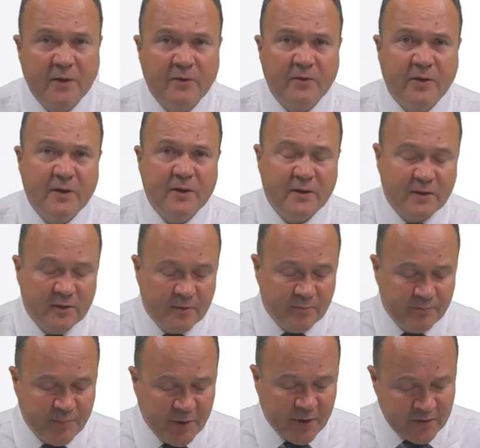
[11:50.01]
Right?
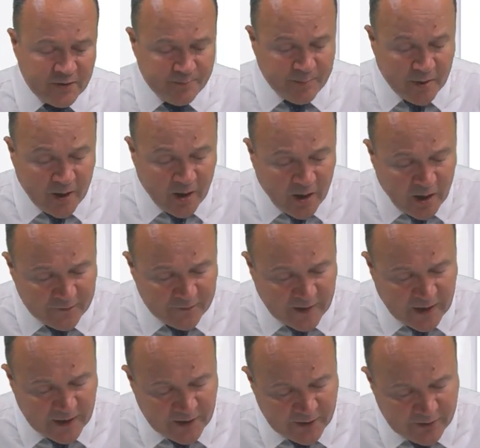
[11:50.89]
But the par
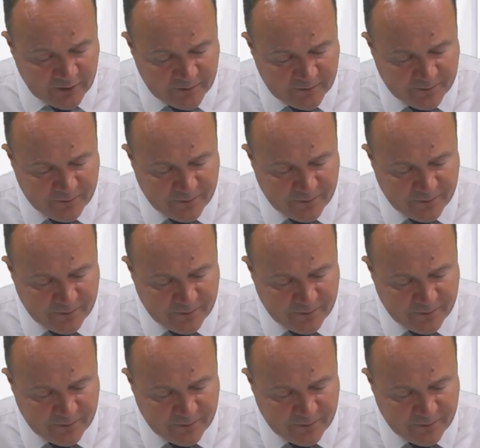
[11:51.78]
value,